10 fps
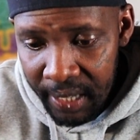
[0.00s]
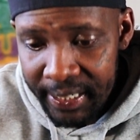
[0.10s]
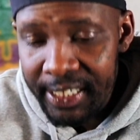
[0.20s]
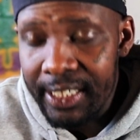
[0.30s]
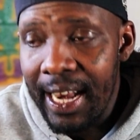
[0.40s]

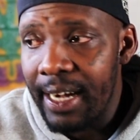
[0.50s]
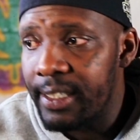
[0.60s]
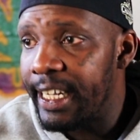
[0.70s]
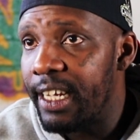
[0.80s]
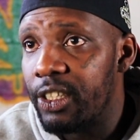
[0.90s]
they just like to
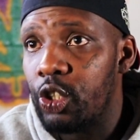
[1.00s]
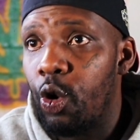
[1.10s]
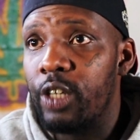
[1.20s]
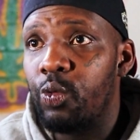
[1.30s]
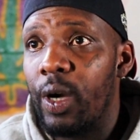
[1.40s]
tell
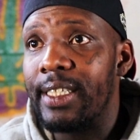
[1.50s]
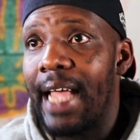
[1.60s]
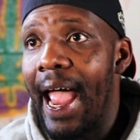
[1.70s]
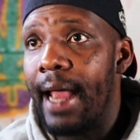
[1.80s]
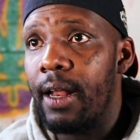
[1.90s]
stories one
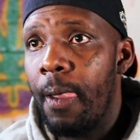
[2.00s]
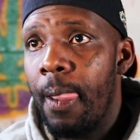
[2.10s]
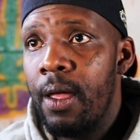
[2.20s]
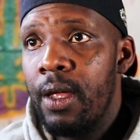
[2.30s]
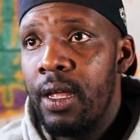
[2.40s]
side.
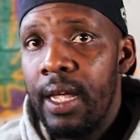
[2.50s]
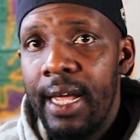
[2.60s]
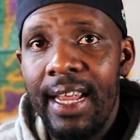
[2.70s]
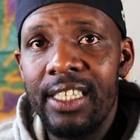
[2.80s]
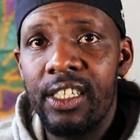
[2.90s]

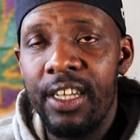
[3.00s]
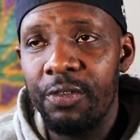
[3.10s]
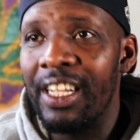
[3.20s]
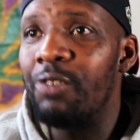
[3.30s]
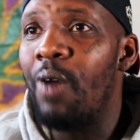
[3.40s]
And that's,
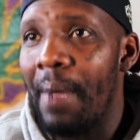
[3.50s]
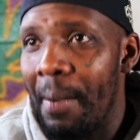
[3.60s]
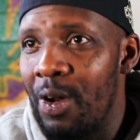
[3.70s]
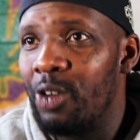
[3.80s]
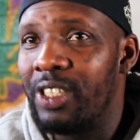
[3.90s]
that's why my
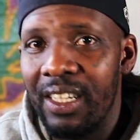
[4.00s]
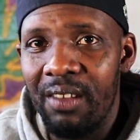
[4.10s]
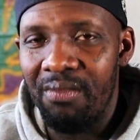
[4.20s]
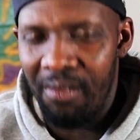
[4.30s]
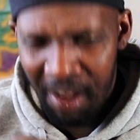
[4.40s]
music
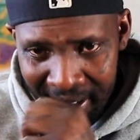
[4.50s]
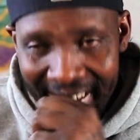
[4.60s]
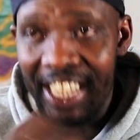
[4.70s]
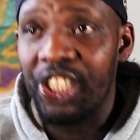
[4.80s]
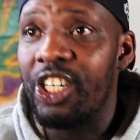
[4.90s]

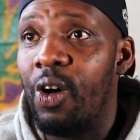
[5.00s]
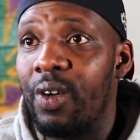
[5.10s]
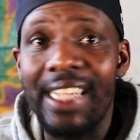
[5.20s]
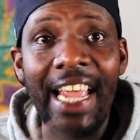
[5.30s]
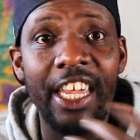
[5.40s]
catching on.
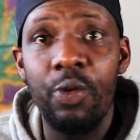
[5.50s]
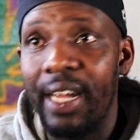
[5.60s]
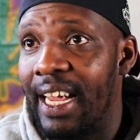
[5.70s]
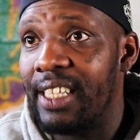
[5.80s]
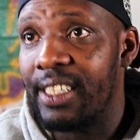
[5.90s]
Because I give you the
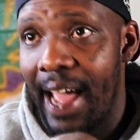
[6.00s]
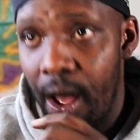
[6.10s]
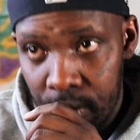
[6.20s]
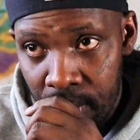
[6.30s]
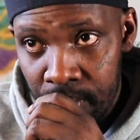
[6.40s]
ins and
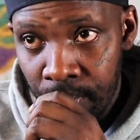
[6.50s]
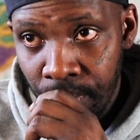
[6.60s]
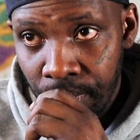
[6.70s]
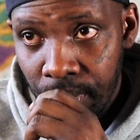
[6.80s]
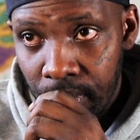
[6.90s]
outs.
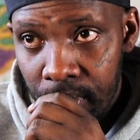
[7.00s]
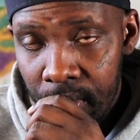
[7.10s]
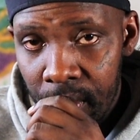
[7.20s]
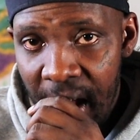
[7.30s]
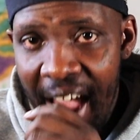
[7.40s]

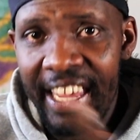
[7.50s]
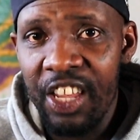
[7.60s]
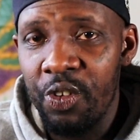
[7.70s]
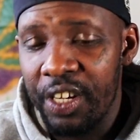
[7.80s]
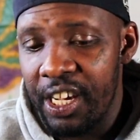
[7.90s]
I give
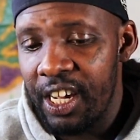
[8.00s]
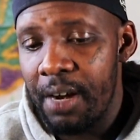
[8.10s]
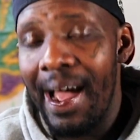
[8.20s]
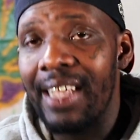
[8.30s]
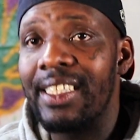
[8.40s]
you the good
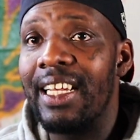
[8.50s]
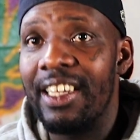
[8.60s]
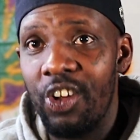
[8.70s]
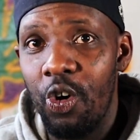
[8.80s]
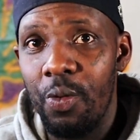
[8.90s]
about
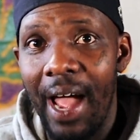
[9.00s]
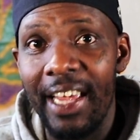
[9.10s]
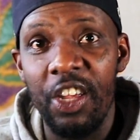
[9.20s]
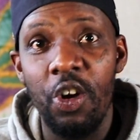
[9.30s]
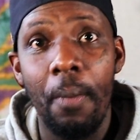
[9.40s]
selling dope. I
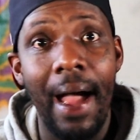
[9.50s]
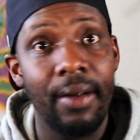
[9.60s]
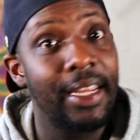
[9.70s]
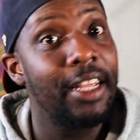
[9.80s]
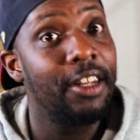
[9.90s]
give you
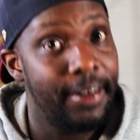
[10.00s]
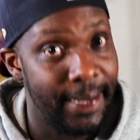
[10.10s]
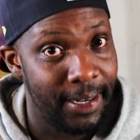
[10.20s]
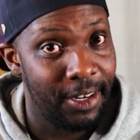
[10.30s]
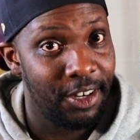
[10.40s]
about the getting
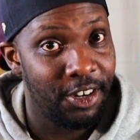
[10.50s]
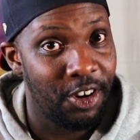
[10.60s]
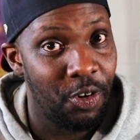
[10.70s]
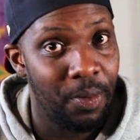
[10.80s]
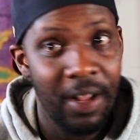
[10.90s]
addicted to
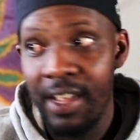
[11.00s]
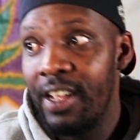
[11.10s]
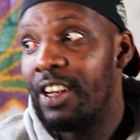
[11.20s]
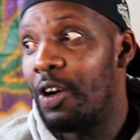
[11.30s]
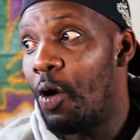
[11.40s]
dope,
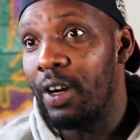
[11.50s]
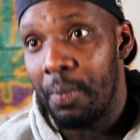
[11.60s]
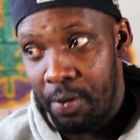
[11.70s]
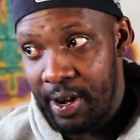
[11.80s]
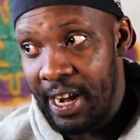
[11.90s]
going to
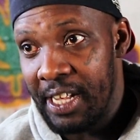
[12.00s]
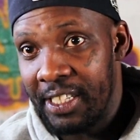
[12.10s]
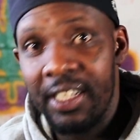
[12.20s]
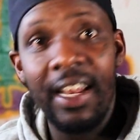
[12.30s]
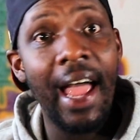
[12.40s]

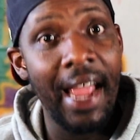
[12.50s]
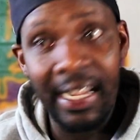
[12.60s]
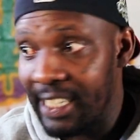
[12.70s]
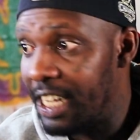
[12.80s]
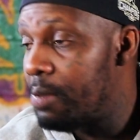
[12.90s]
prison. Like,
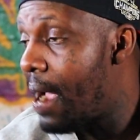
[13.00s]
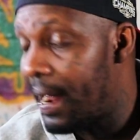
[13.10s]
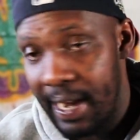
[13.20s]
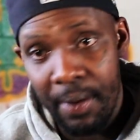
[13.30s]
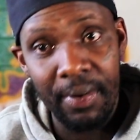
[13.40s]
I tell you
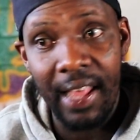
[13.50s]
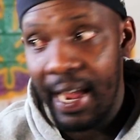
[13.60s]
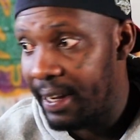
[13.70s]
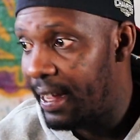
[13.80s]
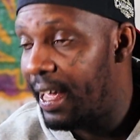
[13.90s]
about
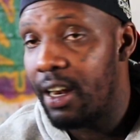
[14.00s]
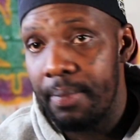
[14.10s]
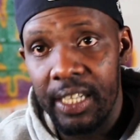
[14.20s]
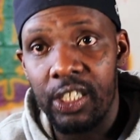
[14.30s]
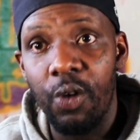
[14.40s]
everything, the
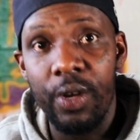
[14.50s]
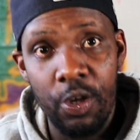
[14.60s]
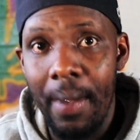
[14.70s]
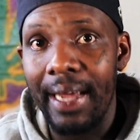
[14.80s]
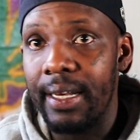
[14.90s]
elements. So when
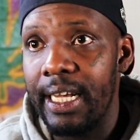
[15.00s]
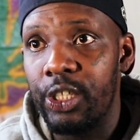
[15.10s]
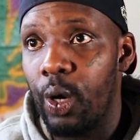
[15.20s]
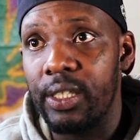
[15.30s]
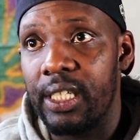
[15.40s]
you making
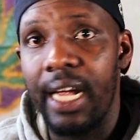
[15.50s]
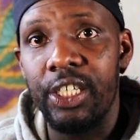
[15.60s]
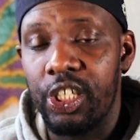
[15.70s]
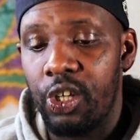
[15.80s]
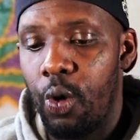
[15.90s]
these choices, it
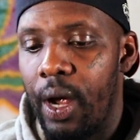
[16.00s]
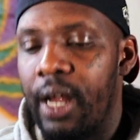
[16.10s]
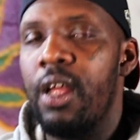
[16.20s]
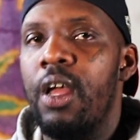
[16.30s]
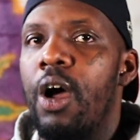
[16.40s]
ain't just no
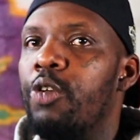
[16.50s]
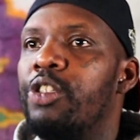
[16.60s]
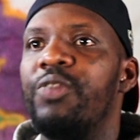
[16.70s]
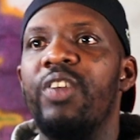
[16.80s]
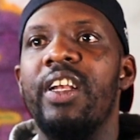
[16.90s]
way, oh, you
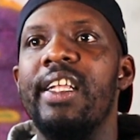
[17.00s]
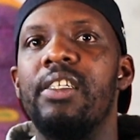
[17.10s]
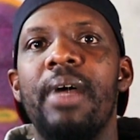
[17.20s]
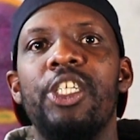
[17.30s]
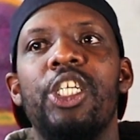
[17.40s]
just finna
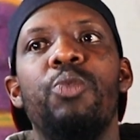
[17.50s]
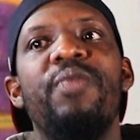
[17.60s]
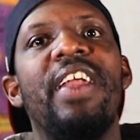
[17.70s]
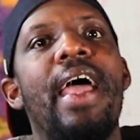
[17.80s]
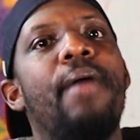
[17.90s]
listen to my shit and
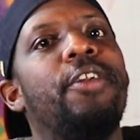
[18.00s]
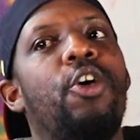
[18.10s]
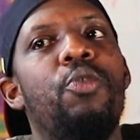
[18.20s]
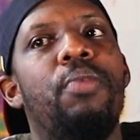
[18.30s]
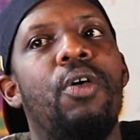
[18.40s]
we finna have a
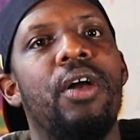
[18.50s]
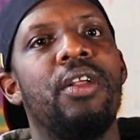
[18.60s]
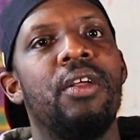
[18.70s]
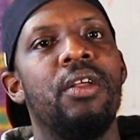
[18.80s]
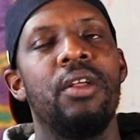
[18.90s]
dope
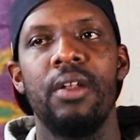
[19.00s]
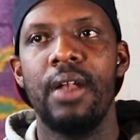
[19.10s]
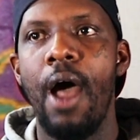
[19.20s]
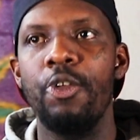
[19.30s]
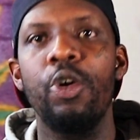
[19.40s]
party.
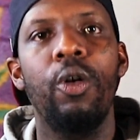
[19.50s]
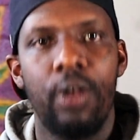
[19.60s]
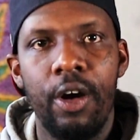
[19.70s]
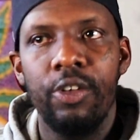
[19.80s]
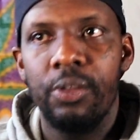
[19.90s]
No, you
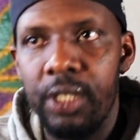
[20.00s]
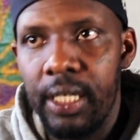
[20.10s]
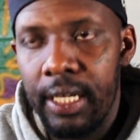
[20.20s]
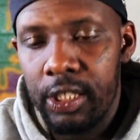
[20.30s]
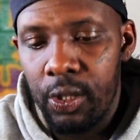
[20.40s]
gonna learn some
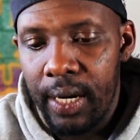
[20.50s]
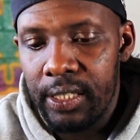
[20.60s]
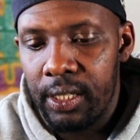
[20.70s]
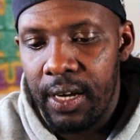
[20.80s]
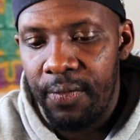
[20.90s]
shit. So
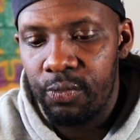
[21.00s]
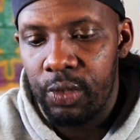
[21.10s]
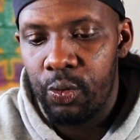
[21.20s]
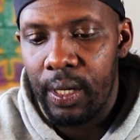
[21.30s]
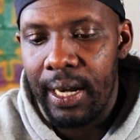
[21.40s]
that's the difference
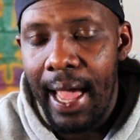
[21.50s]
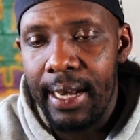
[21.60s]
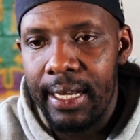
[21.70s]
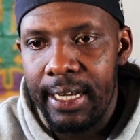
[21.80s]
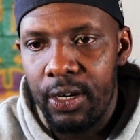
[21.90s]
between a
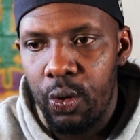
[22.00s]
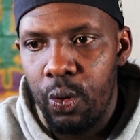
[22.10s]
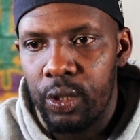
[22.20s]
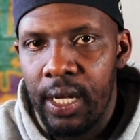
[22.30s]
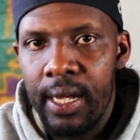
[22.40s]
lot of these
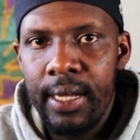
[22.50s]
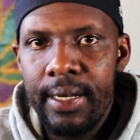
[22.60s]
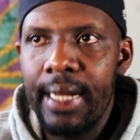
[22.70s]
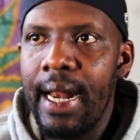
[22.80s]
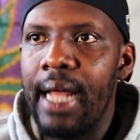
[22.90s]
dudes.
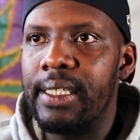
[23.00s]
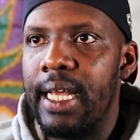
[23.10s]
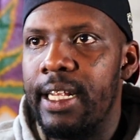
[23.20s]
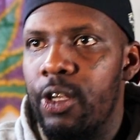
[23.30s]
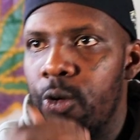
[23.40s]
They not
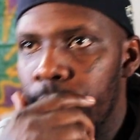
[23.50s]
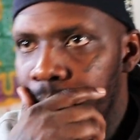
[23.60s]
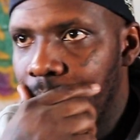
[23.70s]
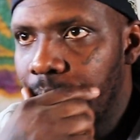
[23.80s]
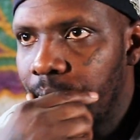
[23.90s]
telling you.
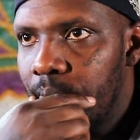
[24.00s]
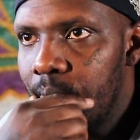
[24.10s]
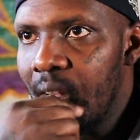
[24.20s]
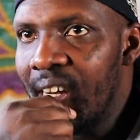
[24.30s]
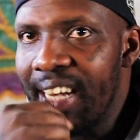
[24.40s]

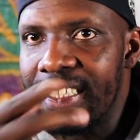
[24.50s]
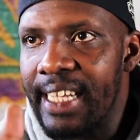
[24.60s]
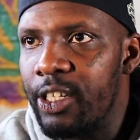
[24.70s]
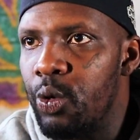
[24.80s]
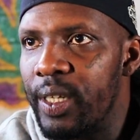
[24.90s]
They
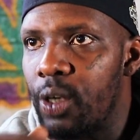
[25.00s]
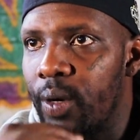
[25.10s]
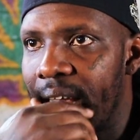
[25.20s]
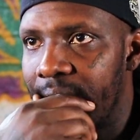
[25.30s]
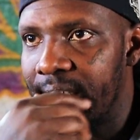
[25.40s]
telling you it's
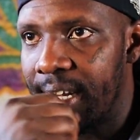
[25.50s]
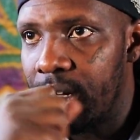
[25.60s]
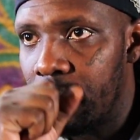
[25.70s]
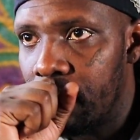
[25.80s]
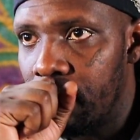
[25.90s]
okay to tell.